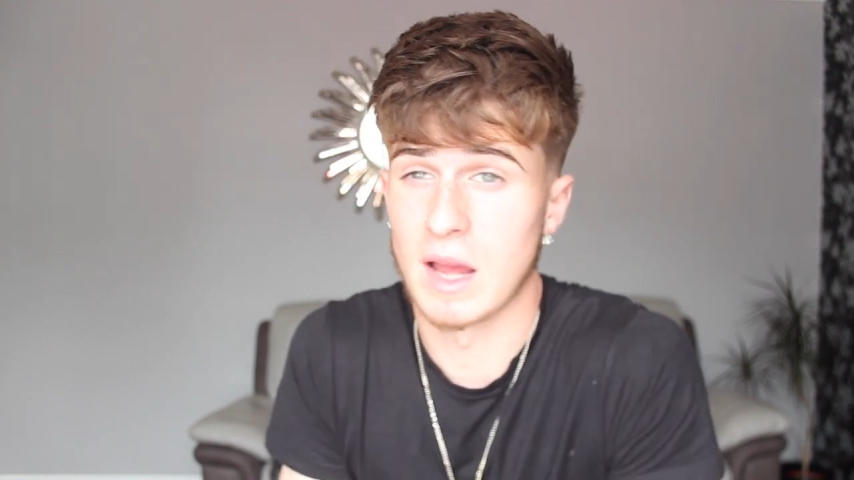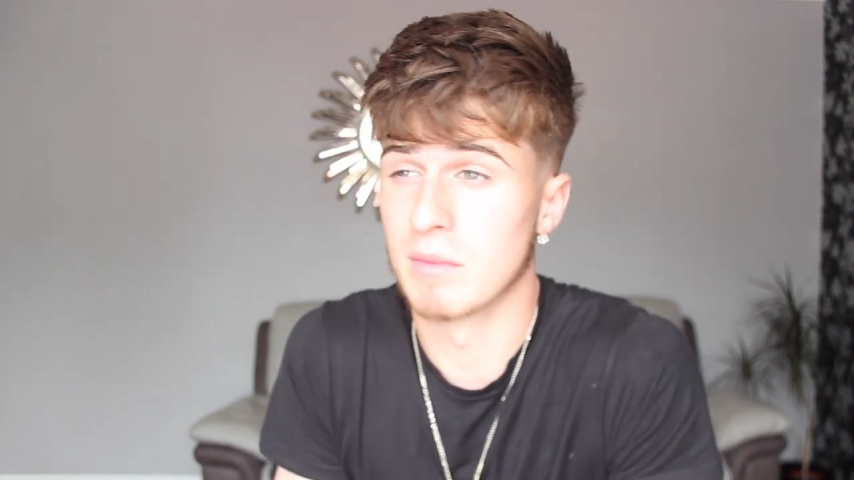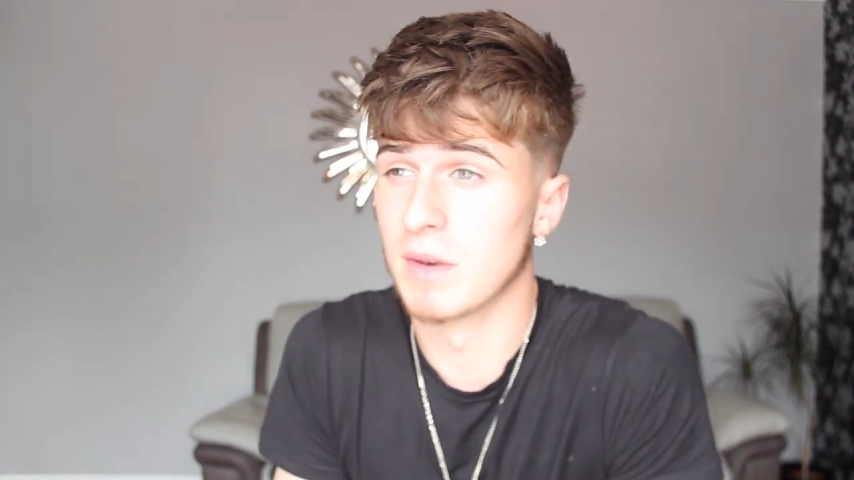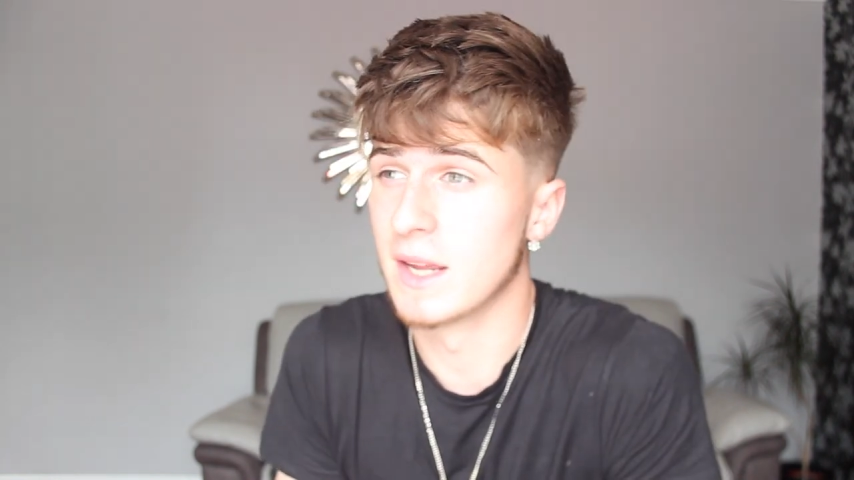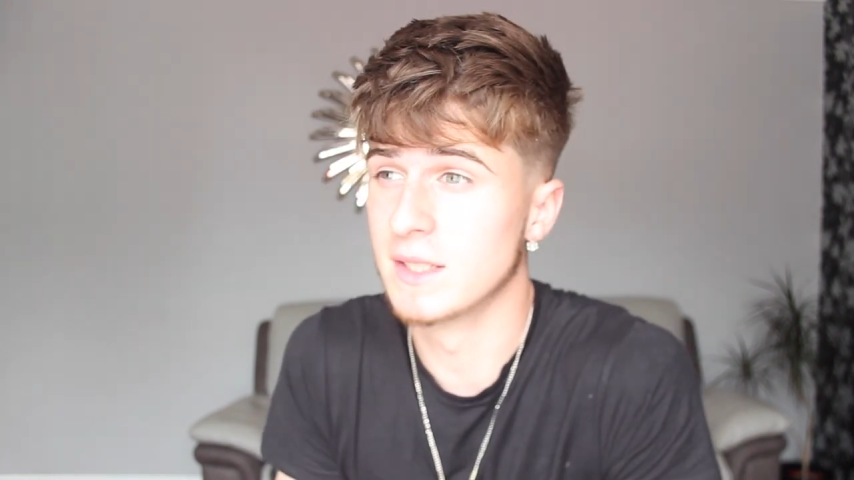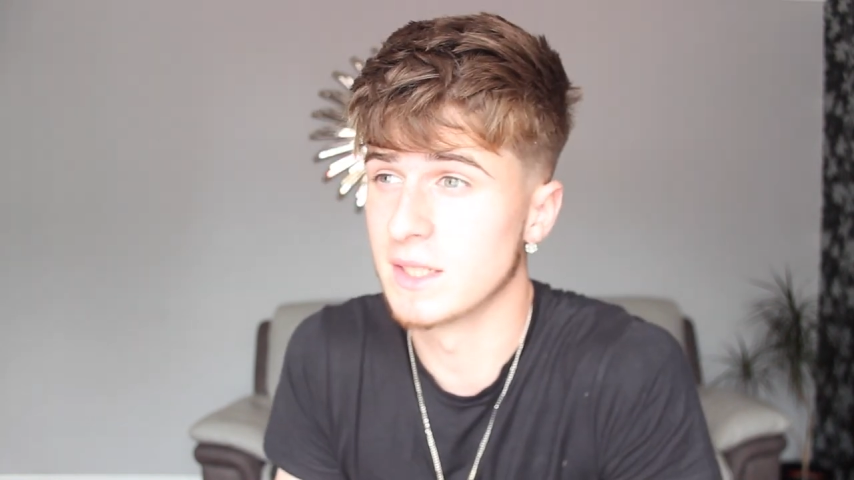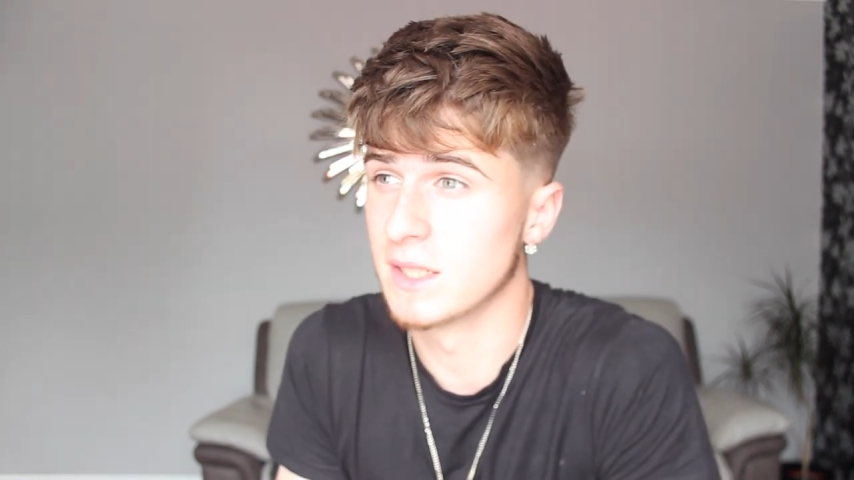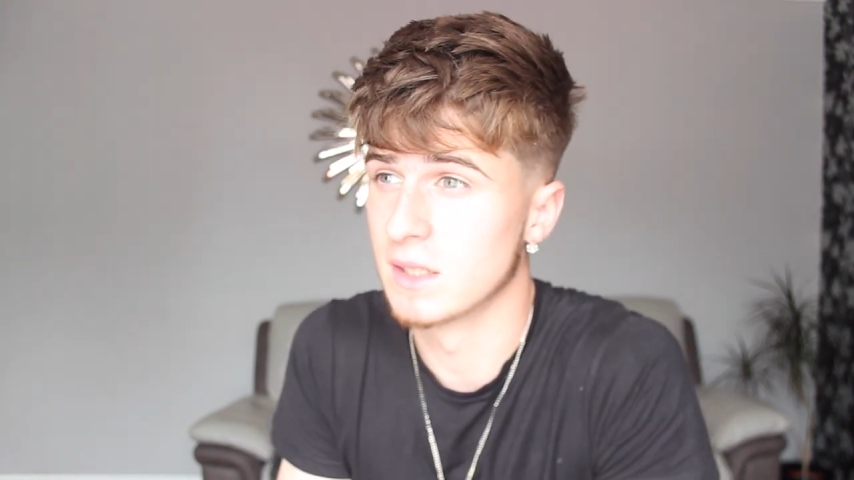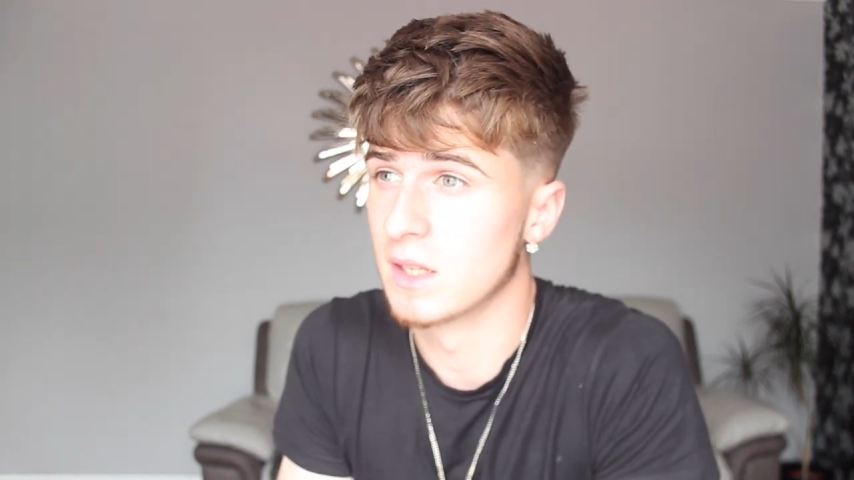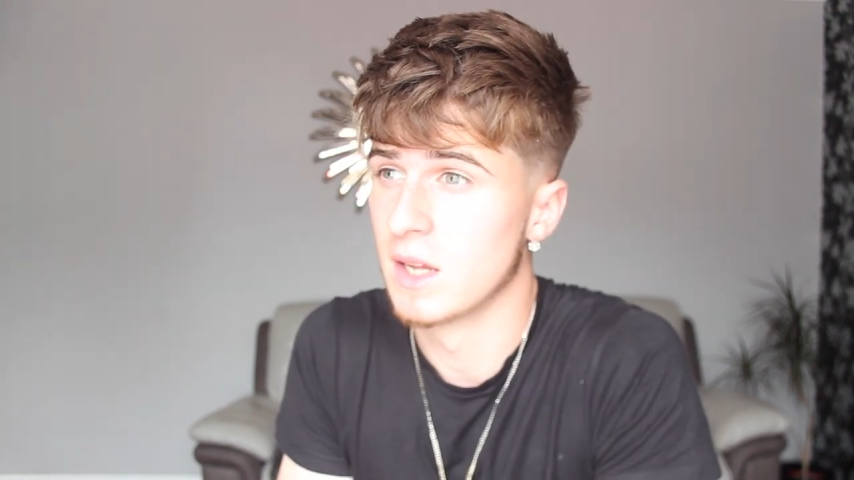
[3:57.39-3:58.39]
am
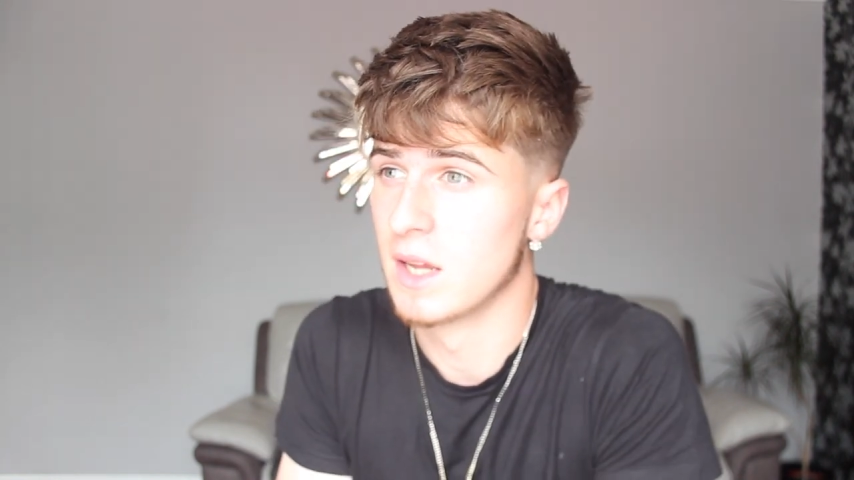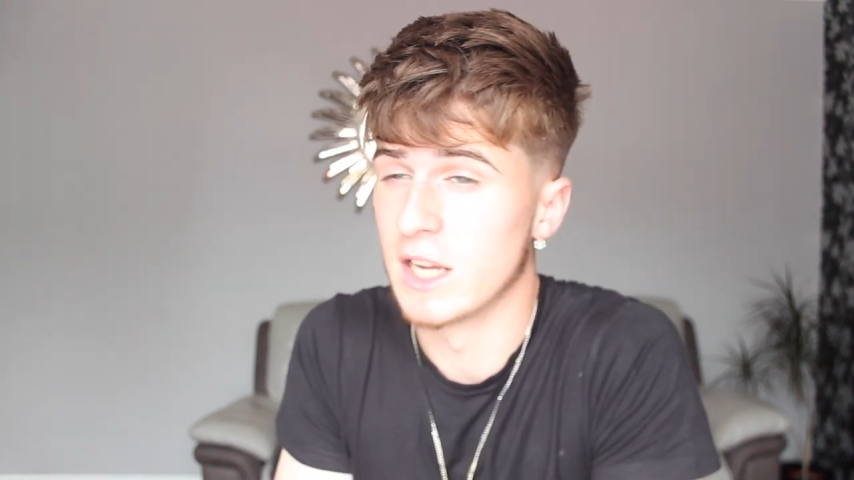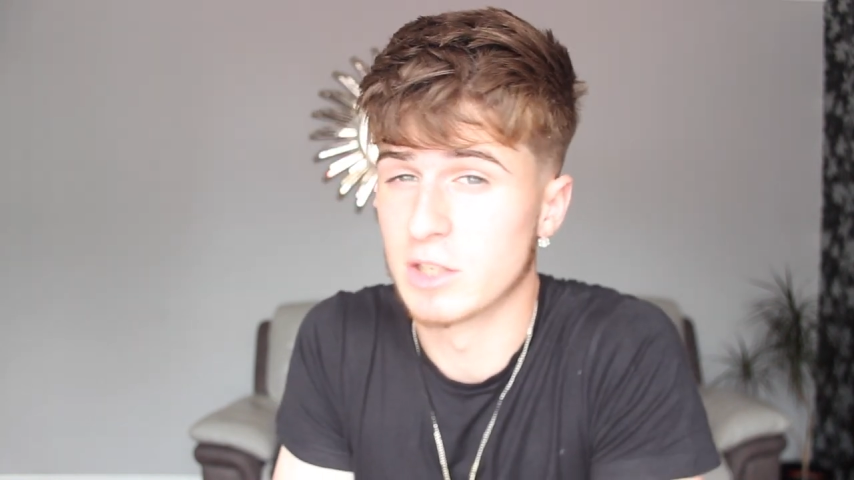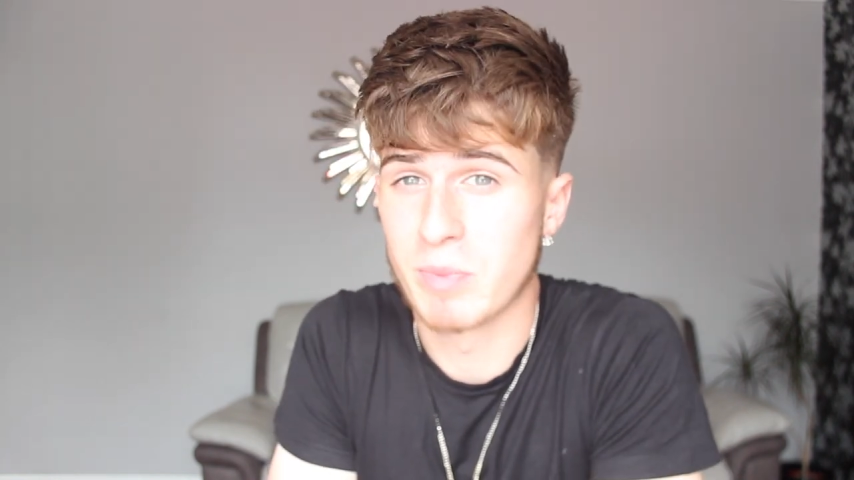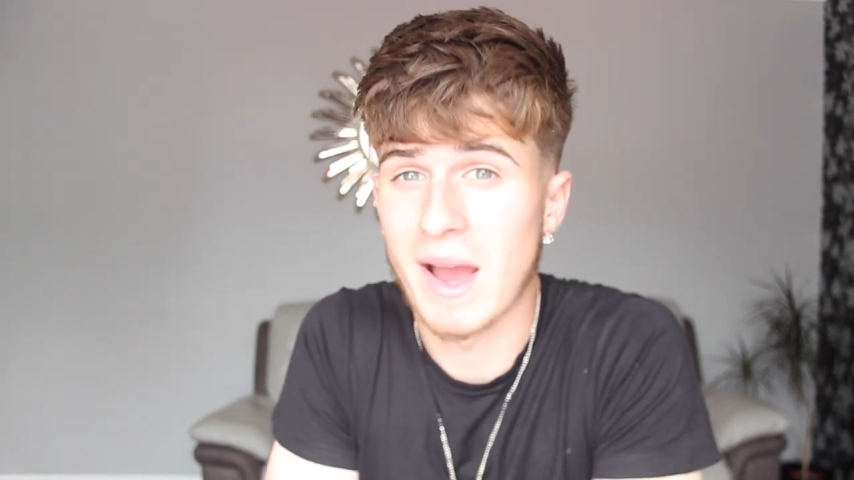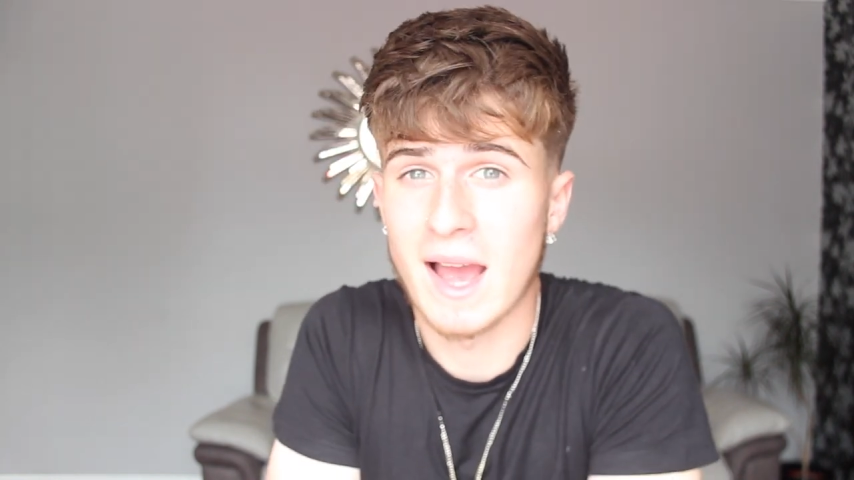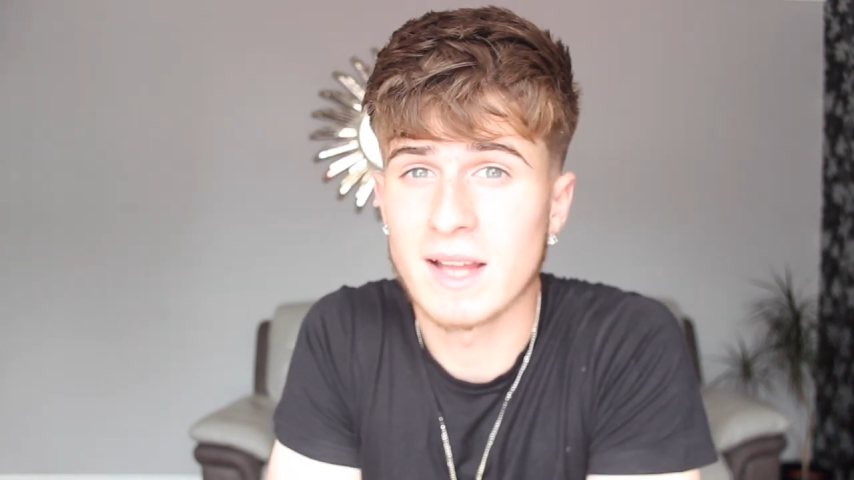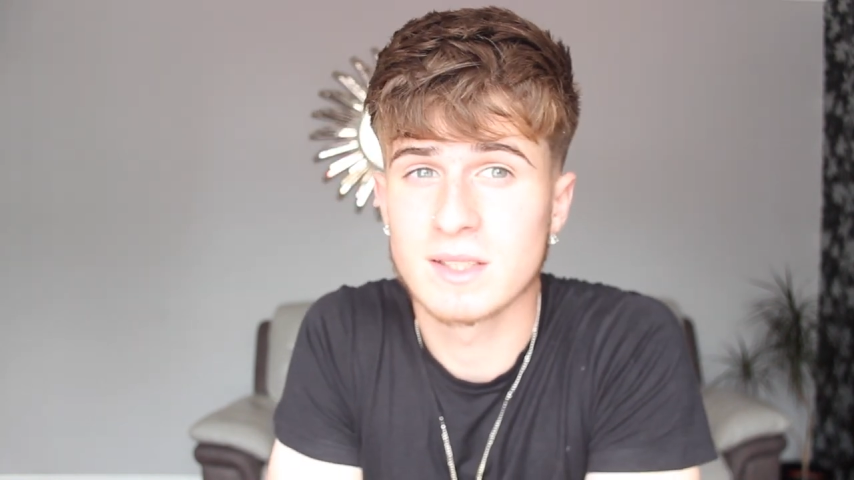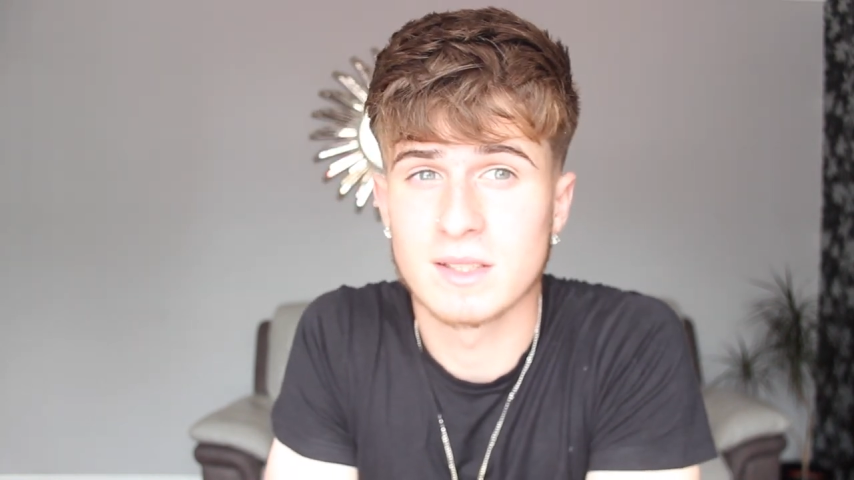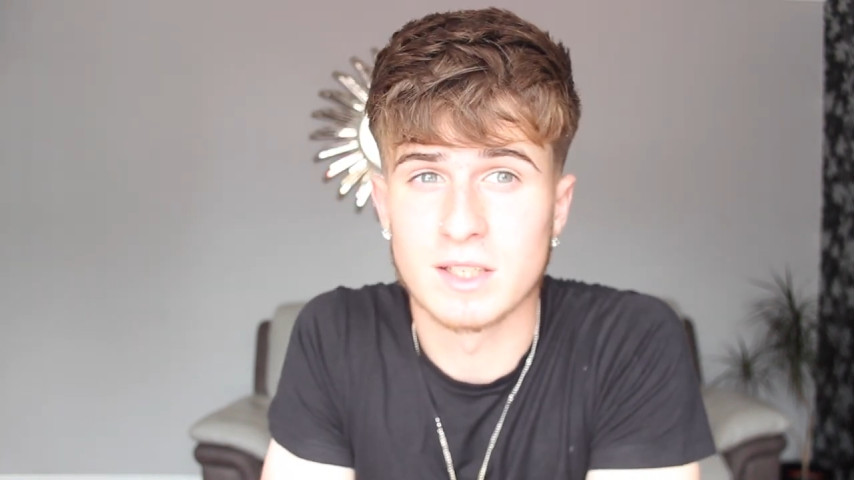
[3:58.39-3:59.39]
lazy, and it's bad.